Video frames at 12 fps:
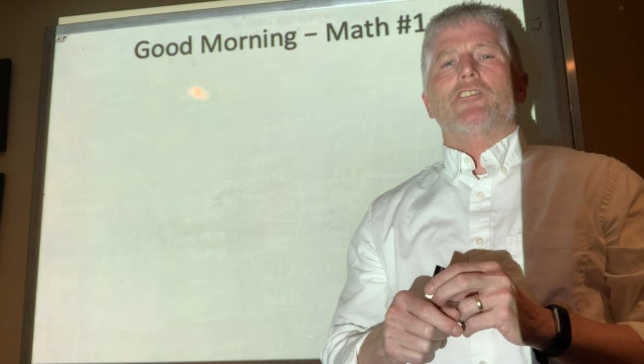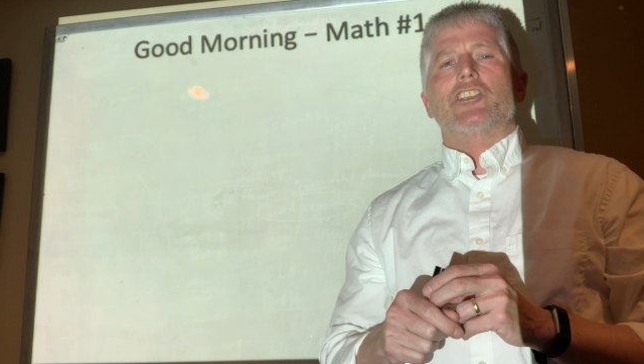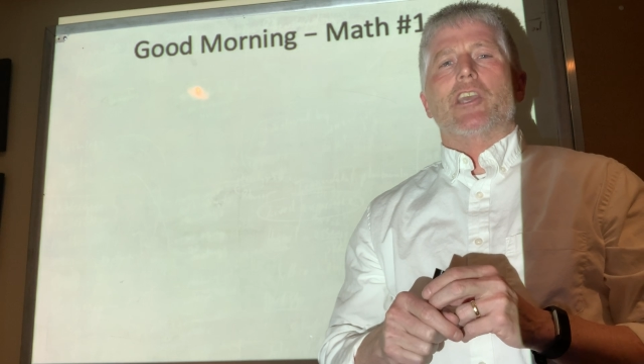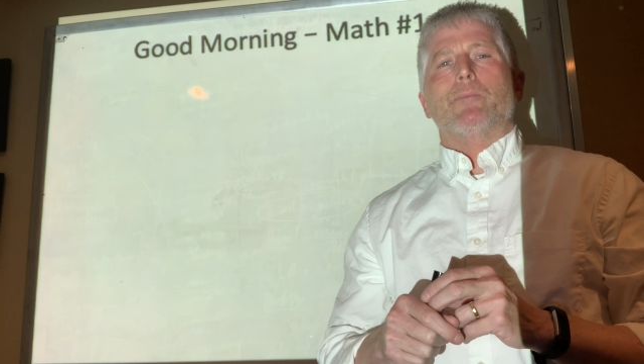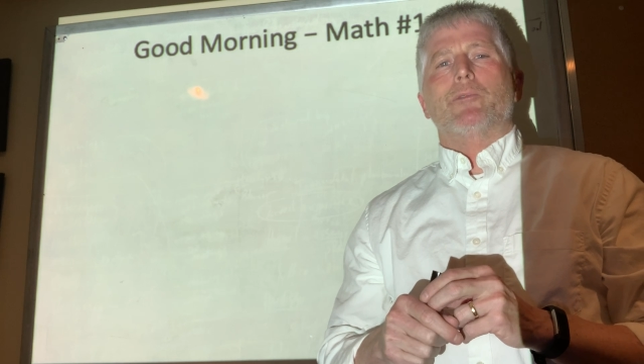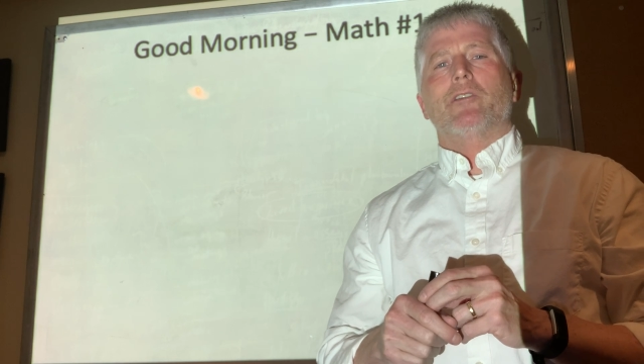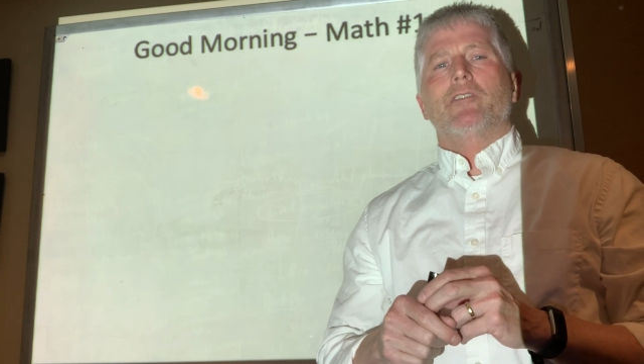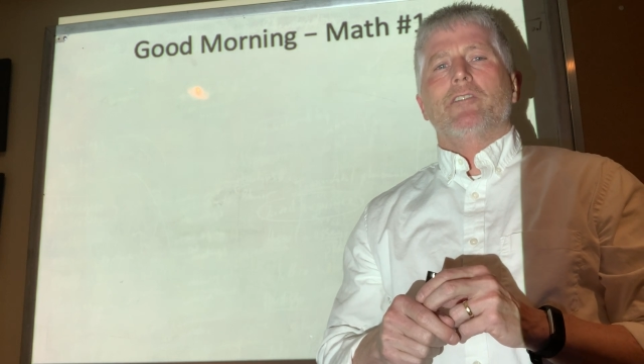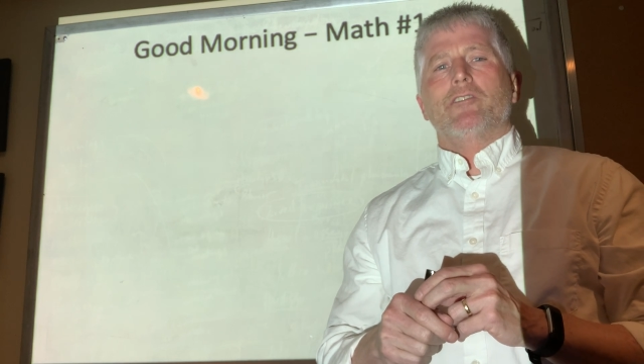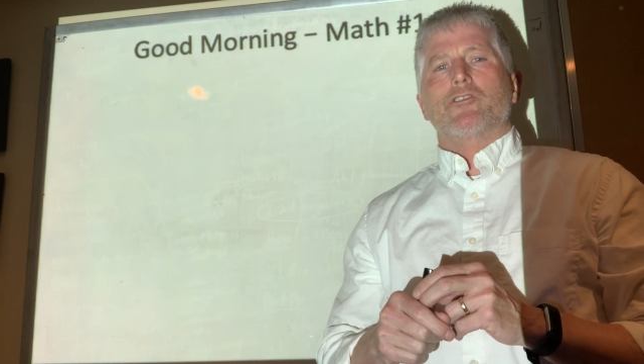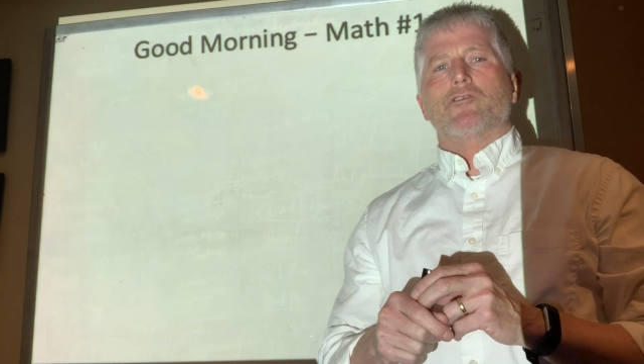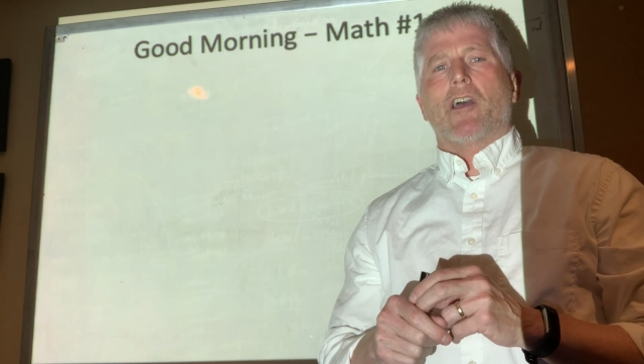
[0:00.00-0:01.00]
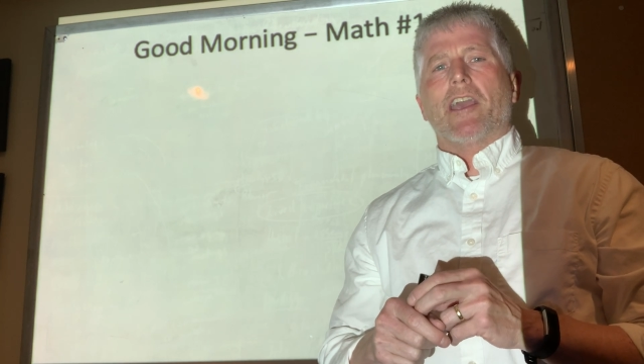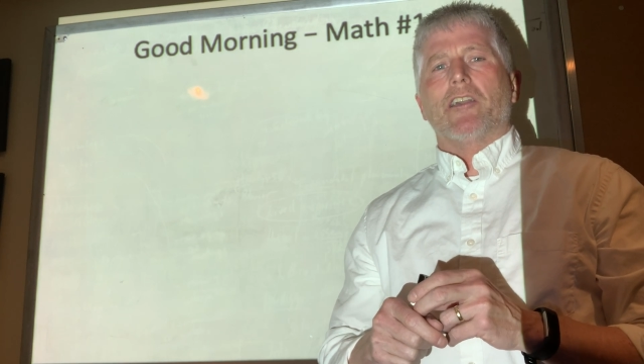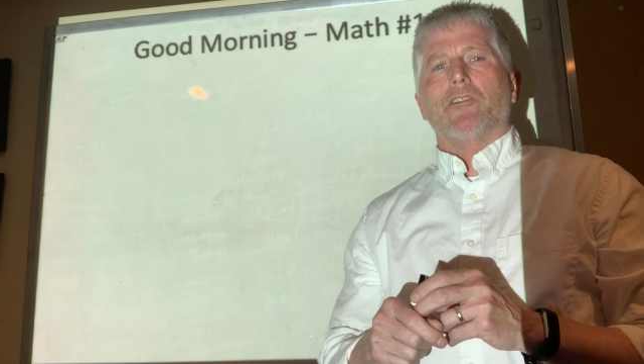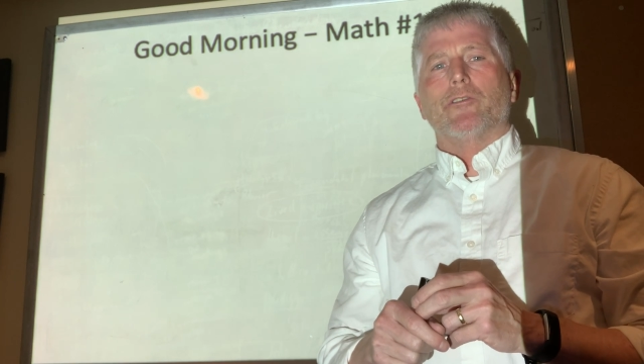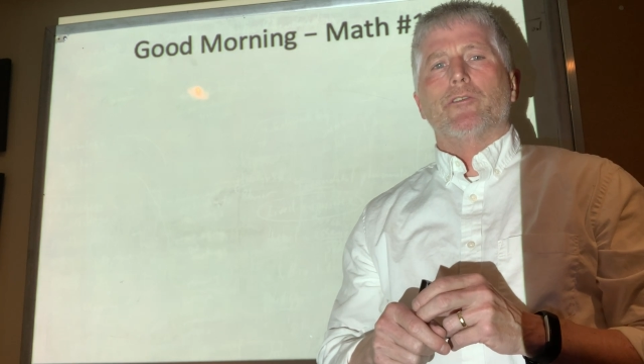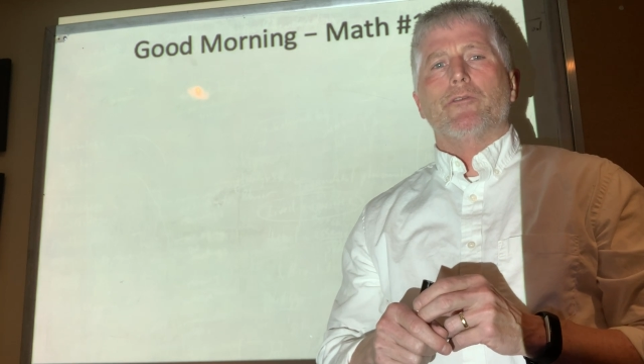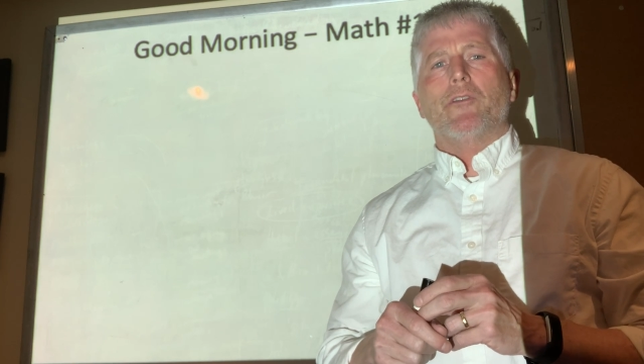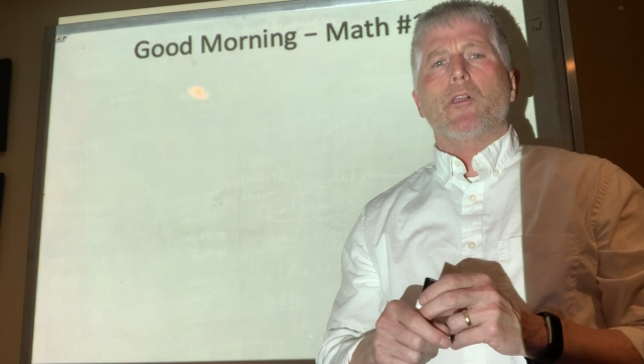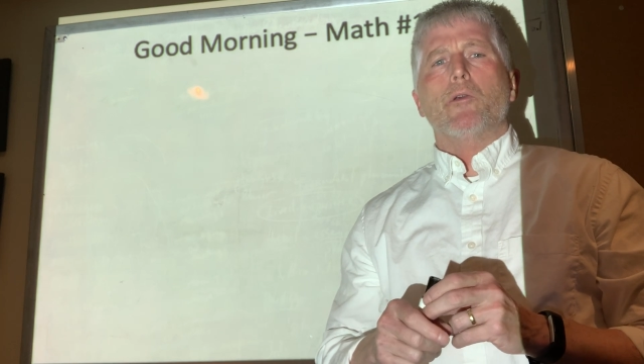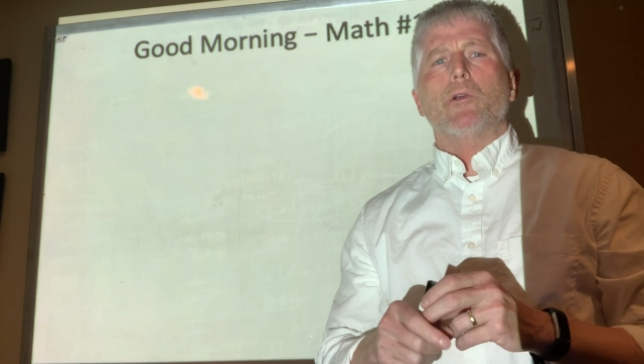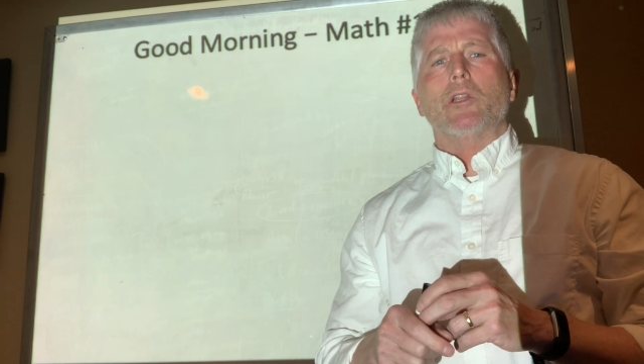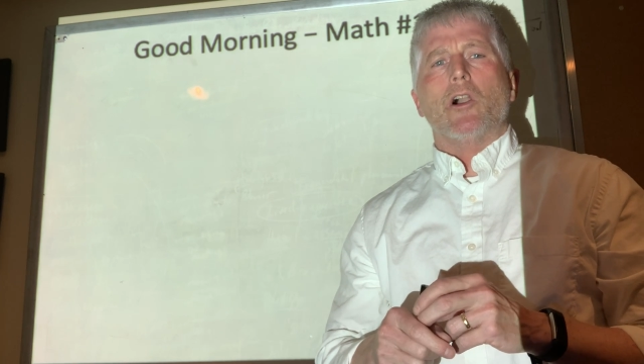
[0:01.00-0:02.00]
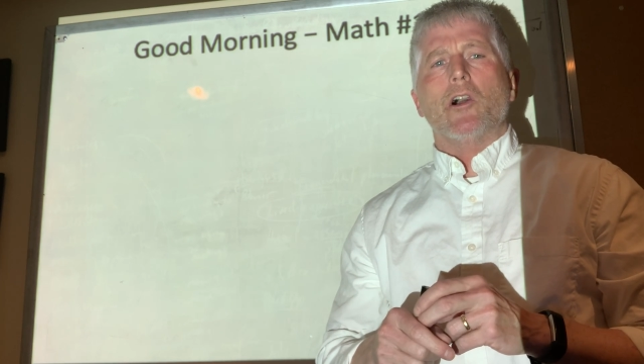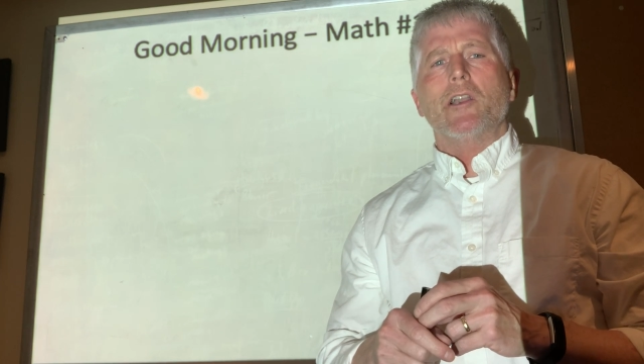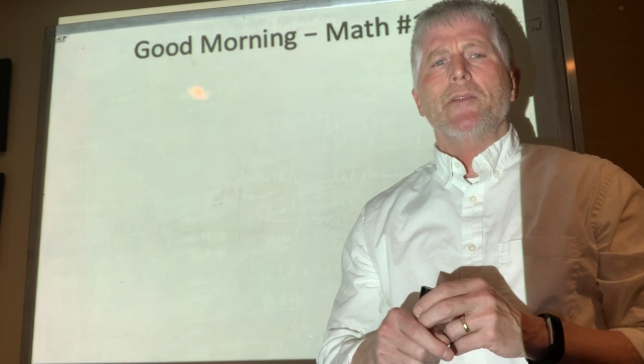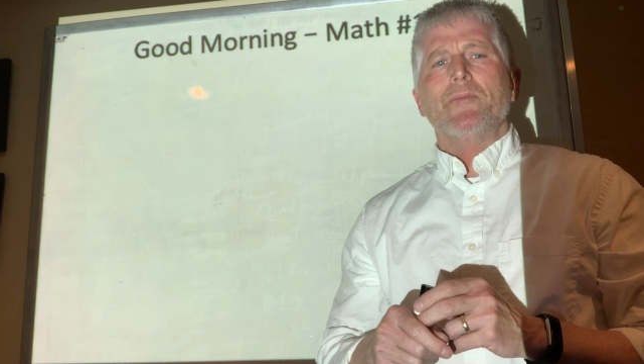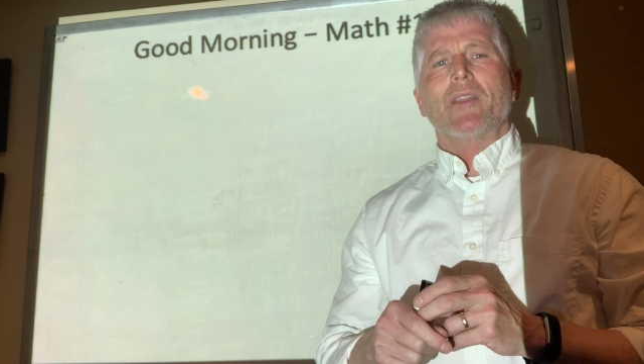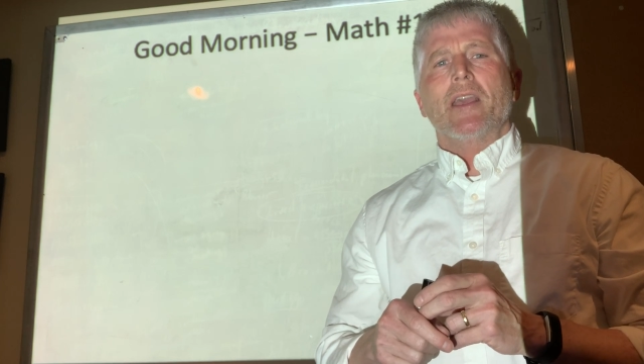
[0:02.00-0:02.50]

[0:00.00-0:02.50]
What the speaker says: shaped triangle. So follow along.